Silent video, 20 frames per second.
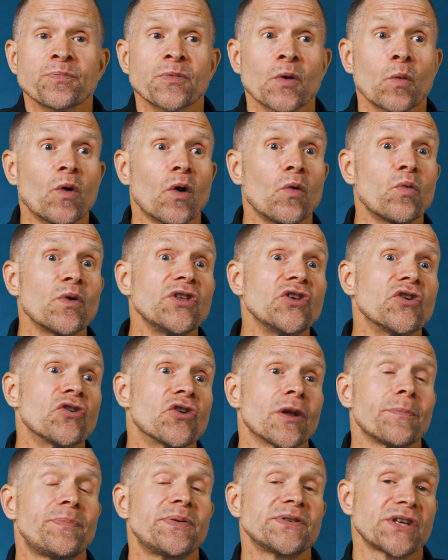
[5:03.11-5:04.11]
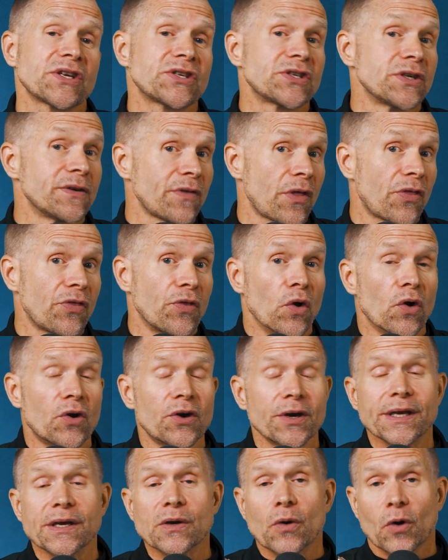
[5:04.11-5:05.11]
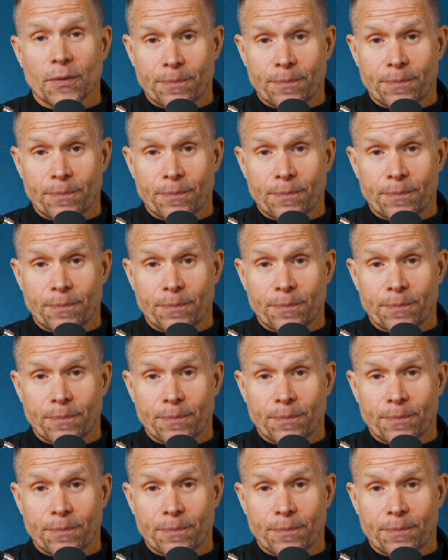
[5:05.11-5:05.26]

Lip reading: Well, when you're in a position of authority or